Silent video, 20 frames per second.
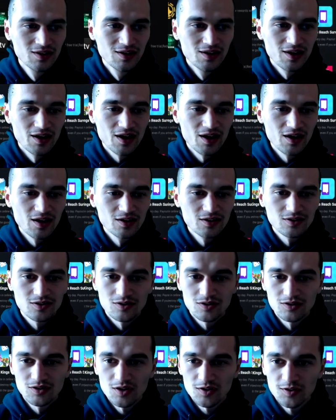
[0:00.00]
And
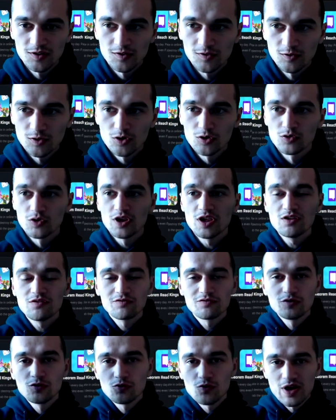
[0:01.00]
this is so
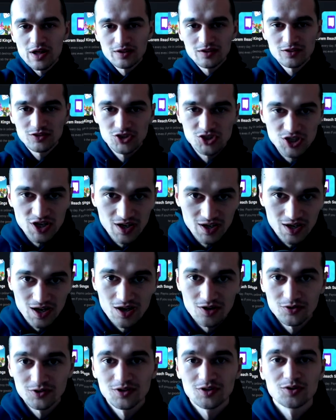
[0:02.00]
if you wanna check
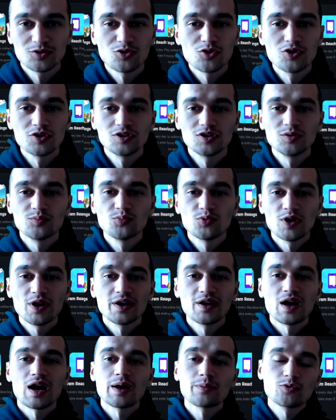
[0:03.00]
out
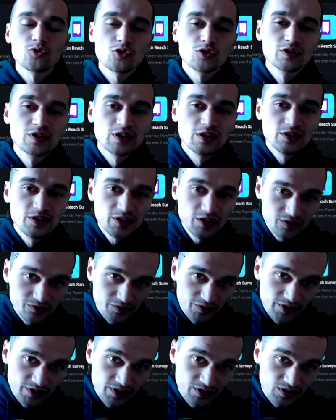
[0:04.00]
Cointiply, I'm gonna
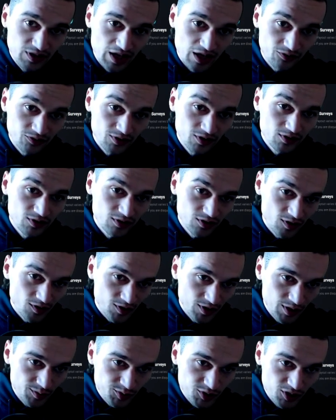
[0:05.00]
leave a link down in the
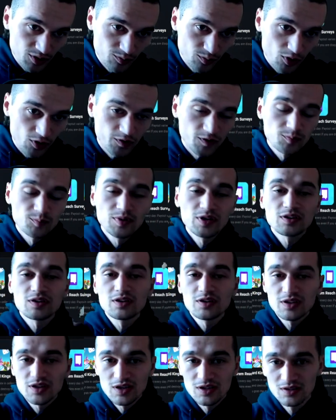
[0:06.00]
description box, but
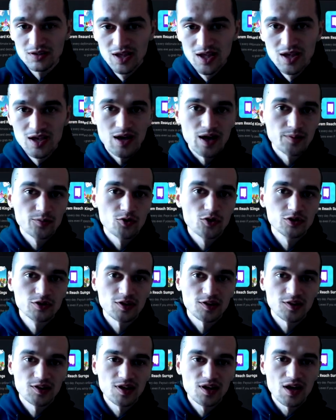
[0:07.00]
again, I'm
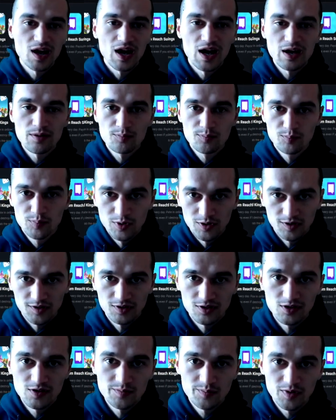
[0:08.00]
gonna say I
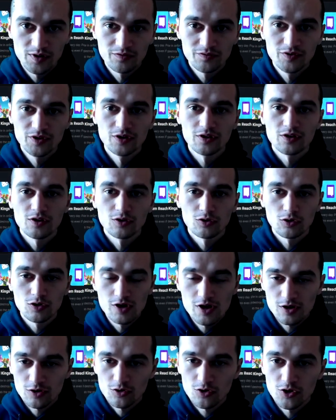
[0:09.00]
personally prefer
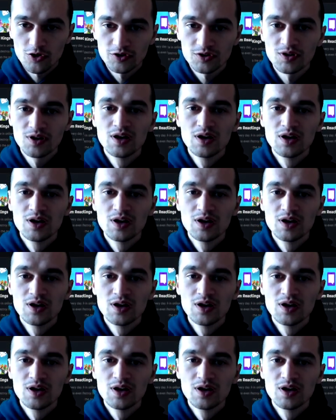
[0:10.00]
Rollercoin